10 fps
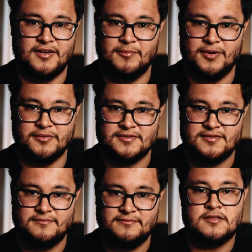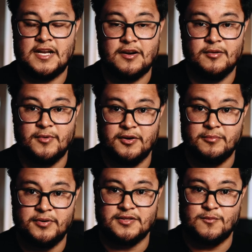in post. Stereo
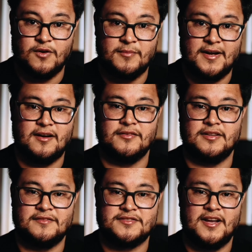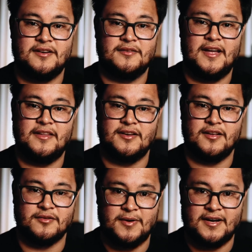mode puts one mic on the left channel and the
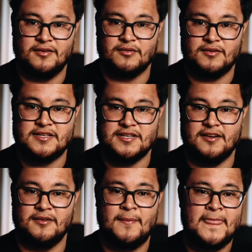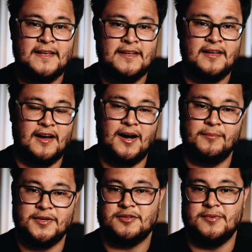other mic on the right channel.
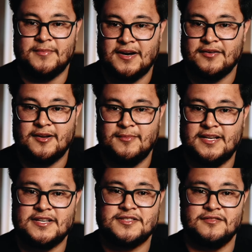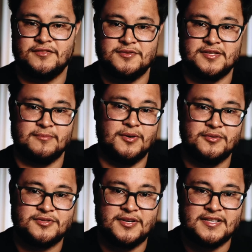This would be my recommendation if you're using
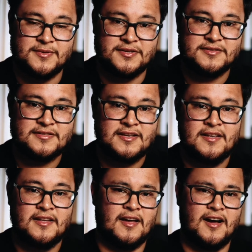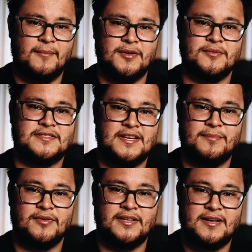both transmitters. It would
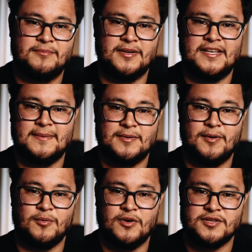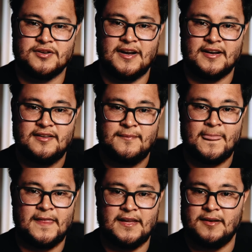separate them but keep them on one track.
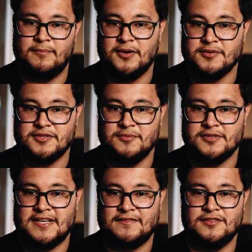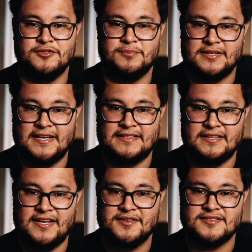In post, you would just have to duplicate the
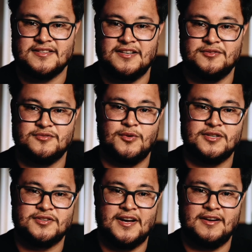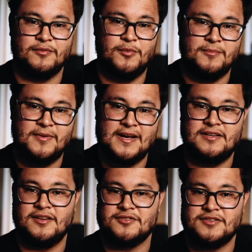layers and then use one track for one mic
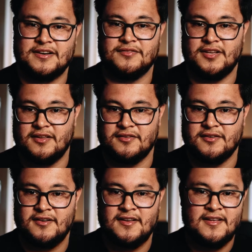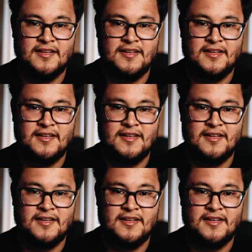and the other track for the other.